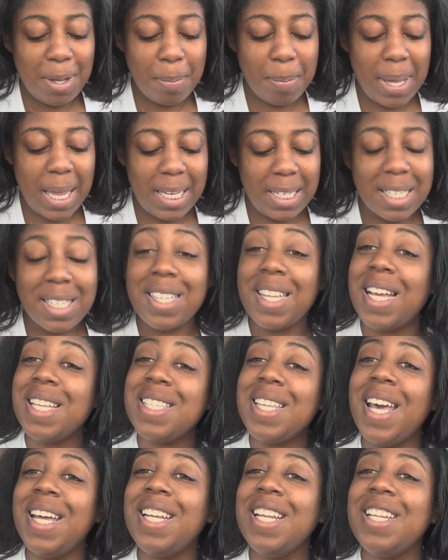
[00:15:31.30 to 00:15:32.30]
But
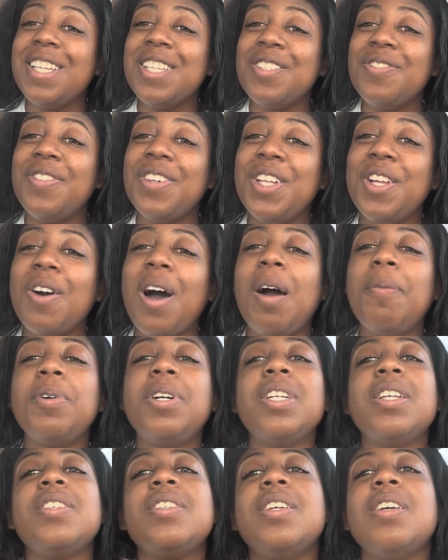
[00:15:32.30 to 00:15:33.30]
that's the end of this video. I'm
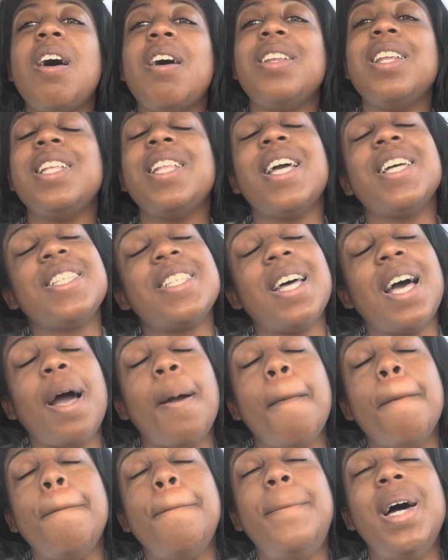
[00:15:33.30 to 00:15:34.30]
gonna see y'all next
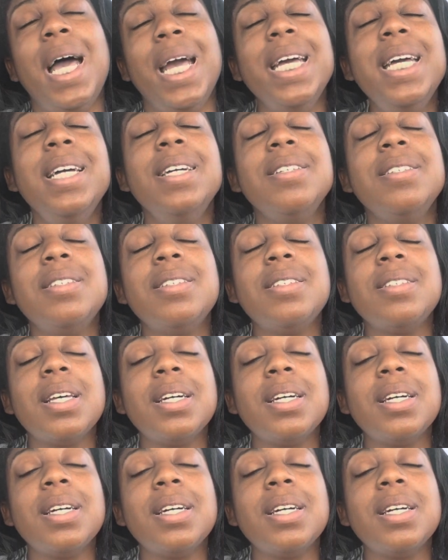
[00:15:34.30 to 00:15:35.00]
time. Peace.